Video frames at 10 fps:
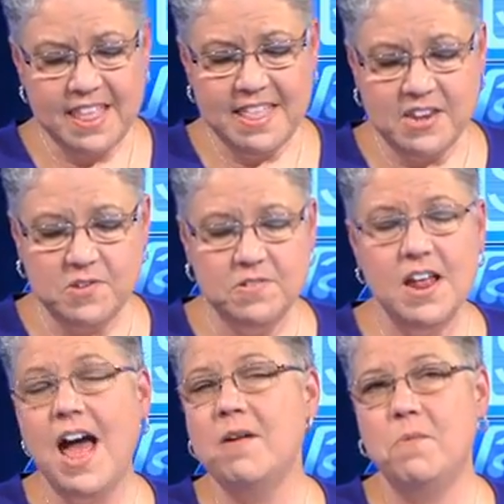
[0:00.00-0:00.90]
and they do
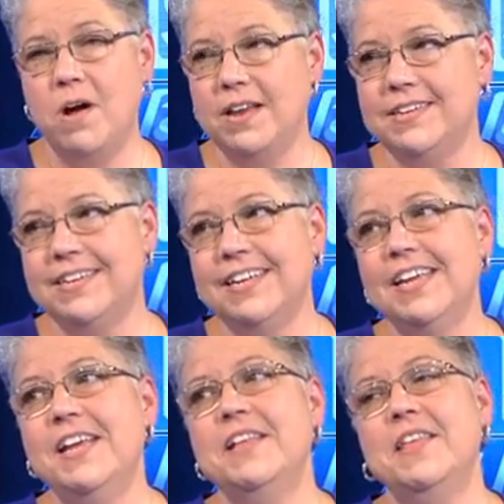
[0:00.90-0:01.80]
not want,
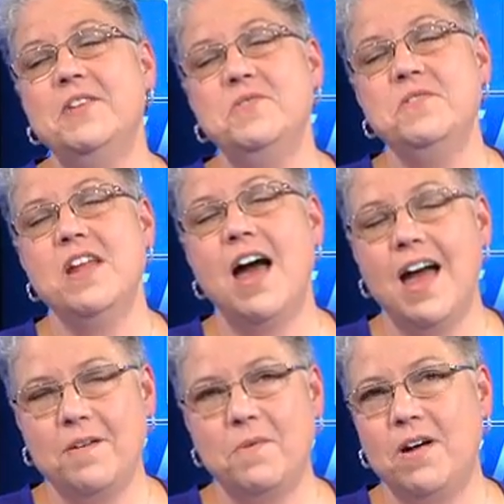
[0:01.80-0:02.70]
they do
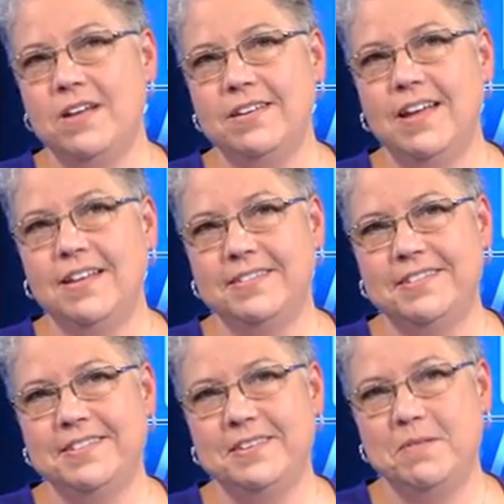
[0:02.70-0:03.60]
not want
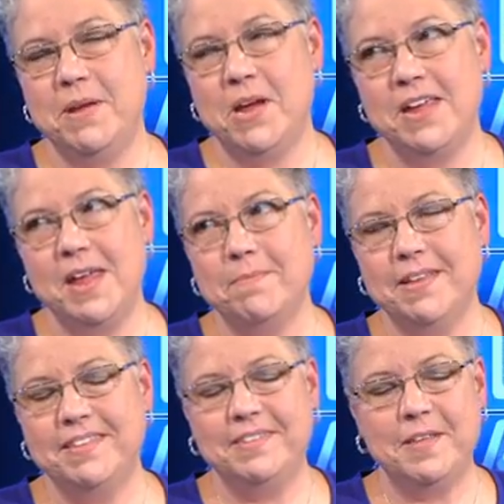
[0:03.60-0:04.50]
us to be on
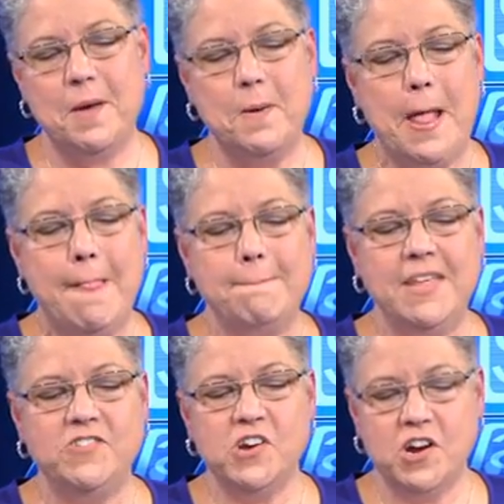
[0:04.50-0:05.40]
campus. So
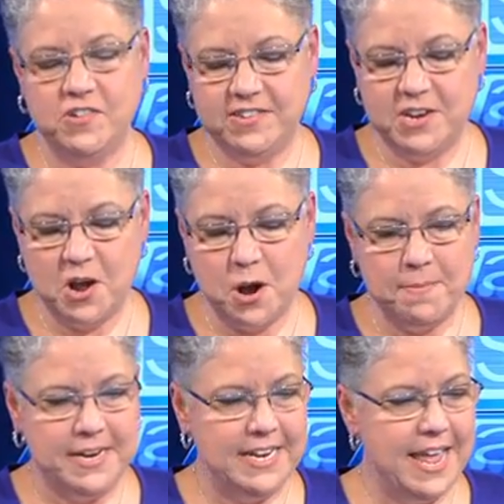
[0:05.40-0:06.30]
they charge us an
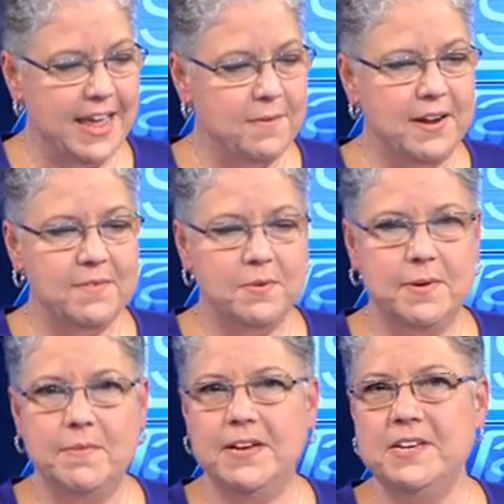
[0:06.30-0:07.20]
arm and a leg whenever
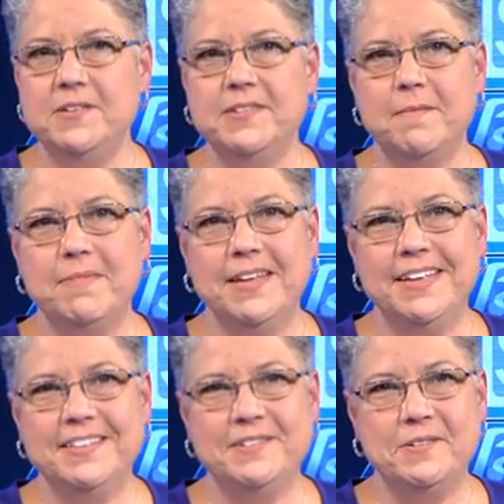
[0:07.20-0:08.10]
we want to do something.
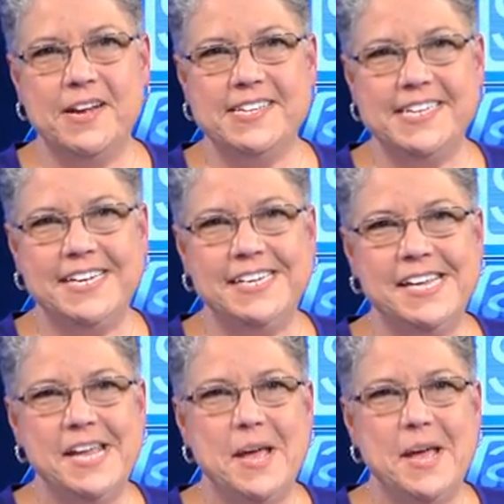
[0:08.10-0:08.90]
It's crazy.